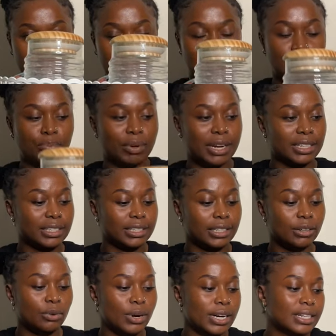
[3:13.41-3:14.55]
It's a plastic
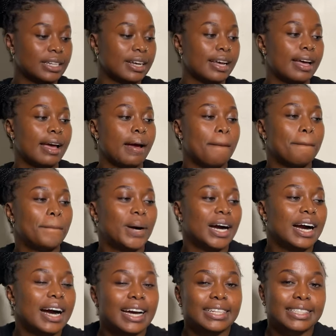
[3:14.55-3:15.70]
one,
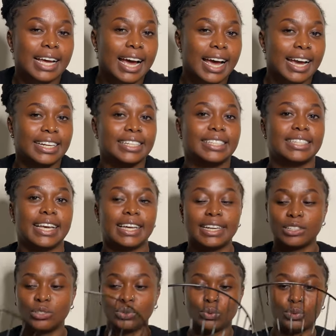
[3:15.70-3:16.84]
but I
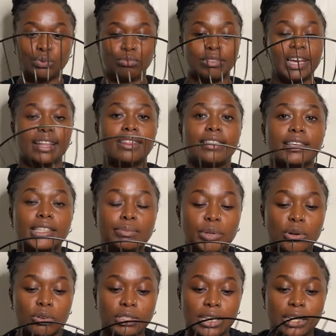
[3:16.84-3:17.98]
decided to get this
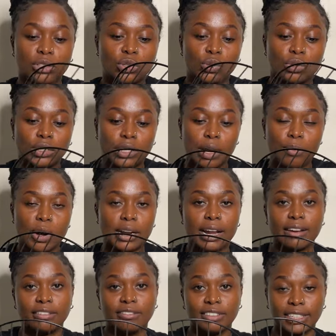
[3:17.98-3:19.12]
because I saw someone
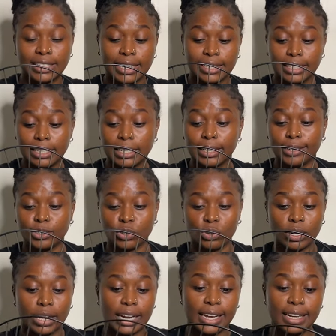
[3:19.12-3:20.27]
advertising it
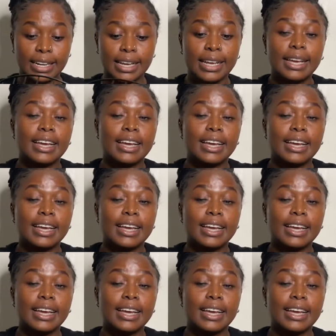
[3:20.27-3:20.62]
online.